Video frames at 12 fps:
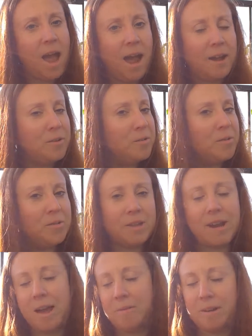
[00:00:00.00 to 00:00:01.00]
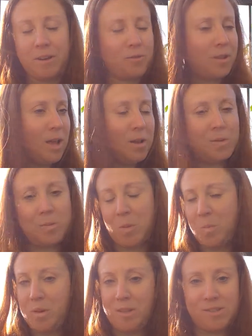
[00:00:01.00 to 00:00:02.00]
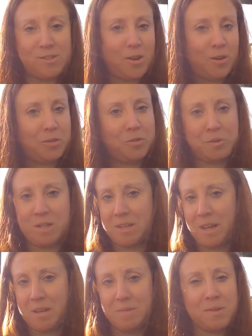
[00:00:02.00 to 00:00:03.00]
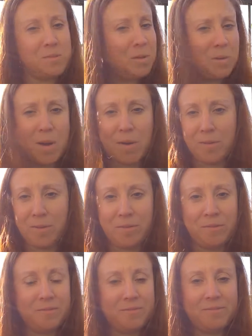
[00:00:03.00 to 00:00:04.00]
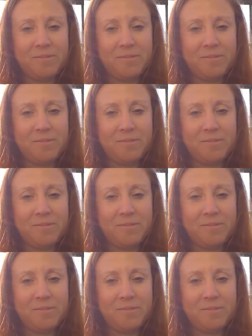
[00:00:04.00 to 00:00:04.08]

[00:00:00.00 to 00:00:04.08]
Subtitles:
I don't know that I would have climbed up the beanstalk 3 times. What about you?